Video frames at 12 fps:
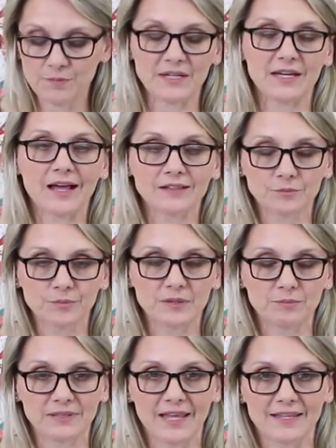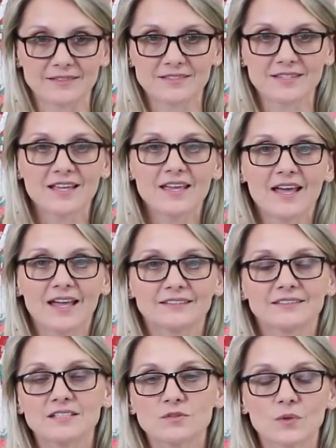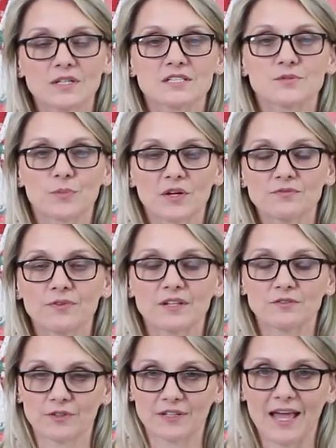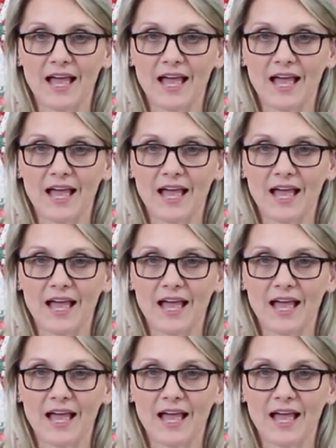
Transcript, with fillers: Penelope blends and this one is perfect for the